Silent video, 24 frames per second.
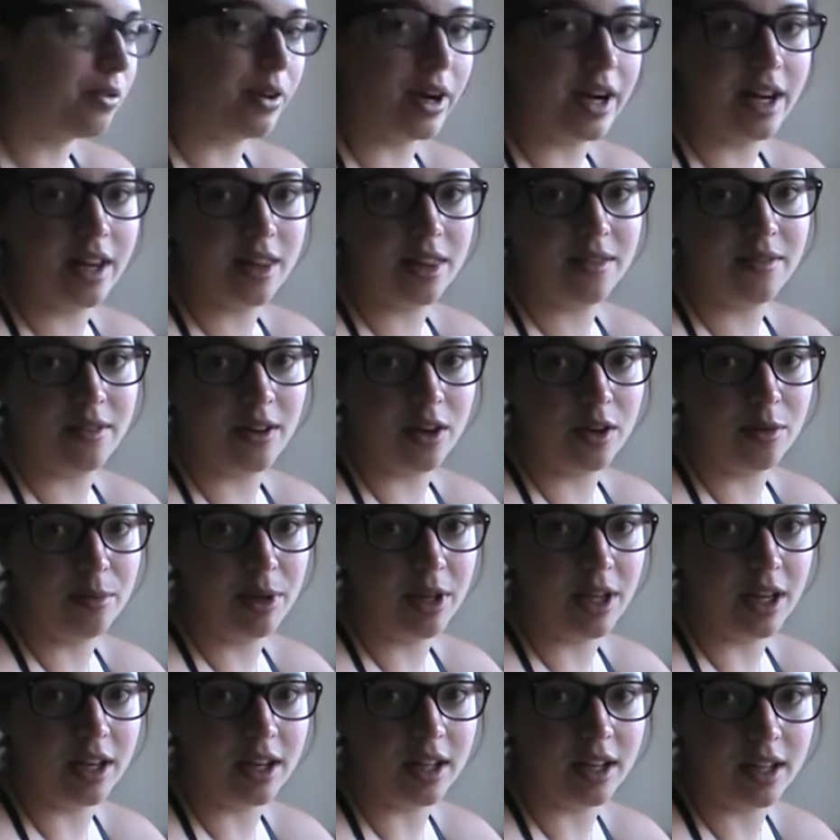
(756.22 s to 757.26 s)
right at the very
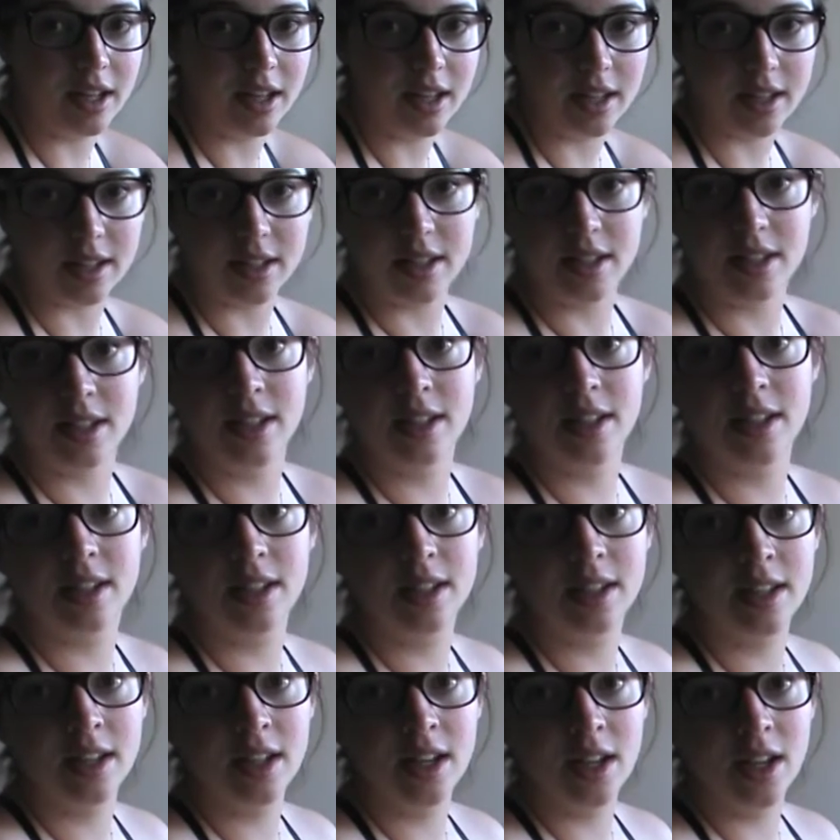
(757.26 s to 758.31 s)
beginning, and
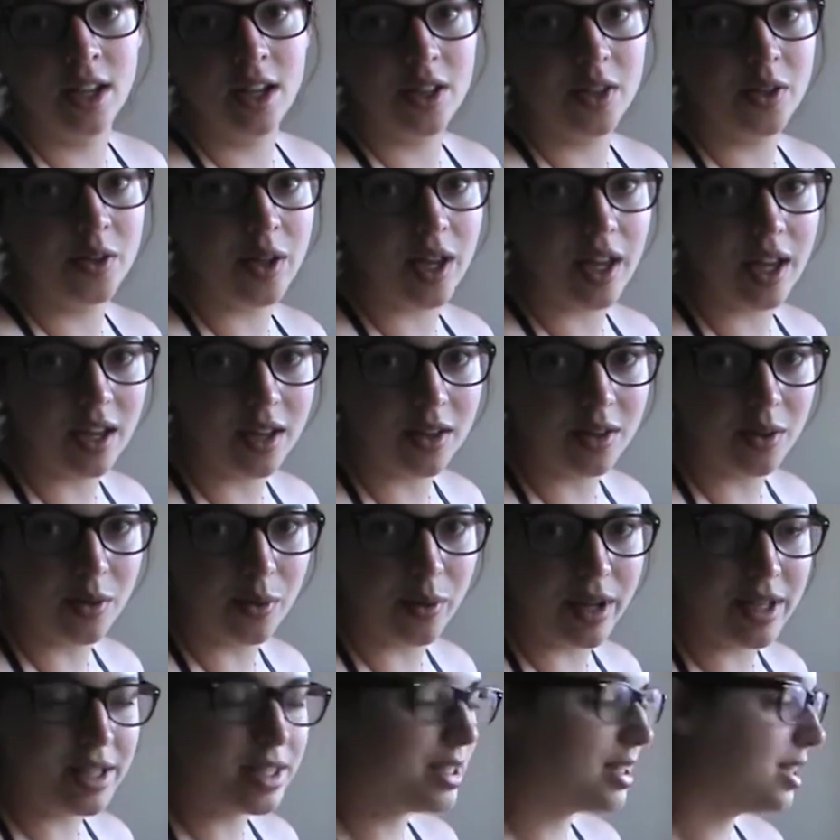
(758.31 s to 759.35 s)
you can't
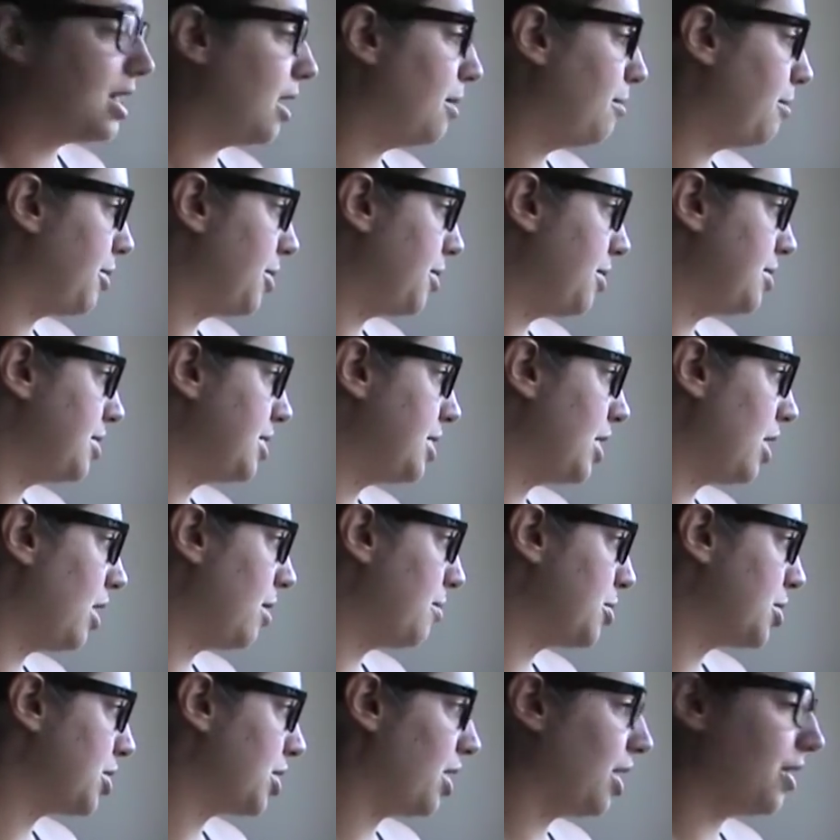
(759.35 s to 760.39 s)
quite see it, but there's the
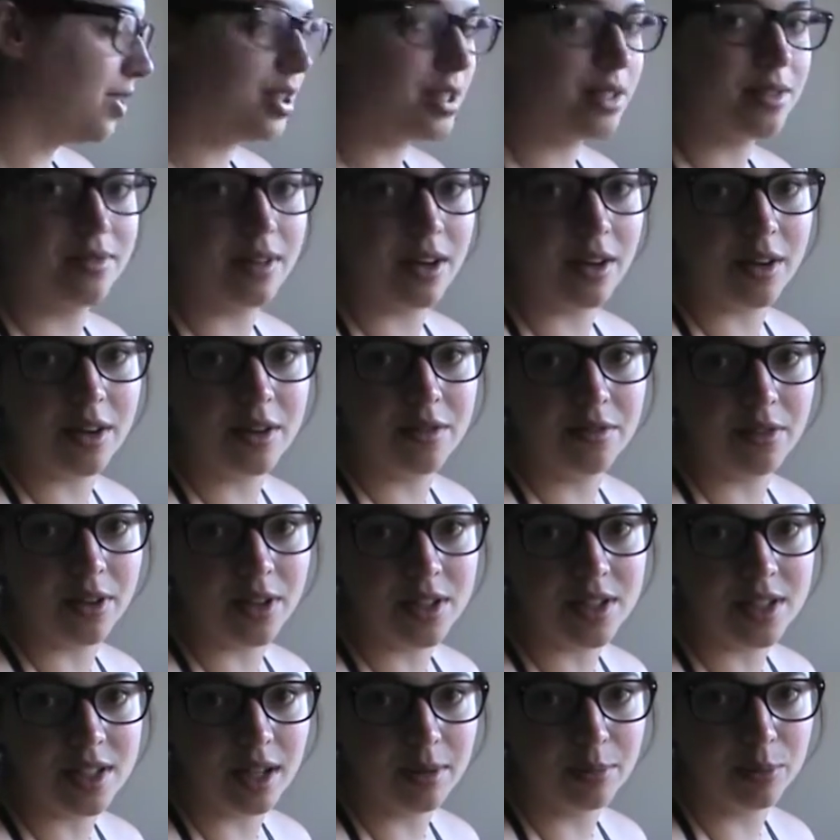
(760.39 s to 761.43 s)
option on this very
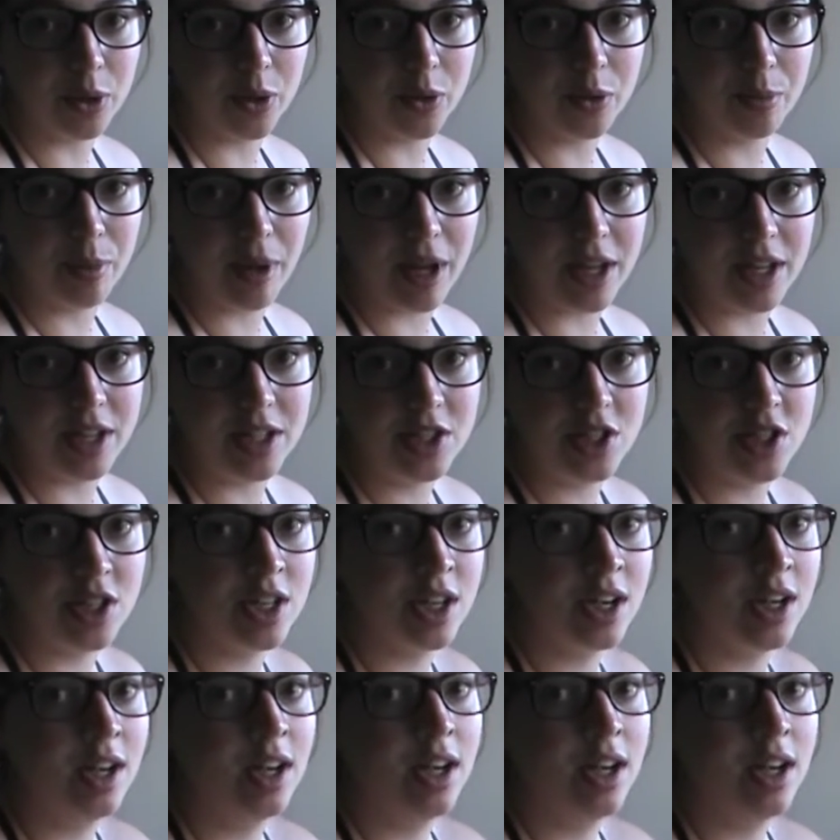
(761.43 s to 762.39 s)
first upload page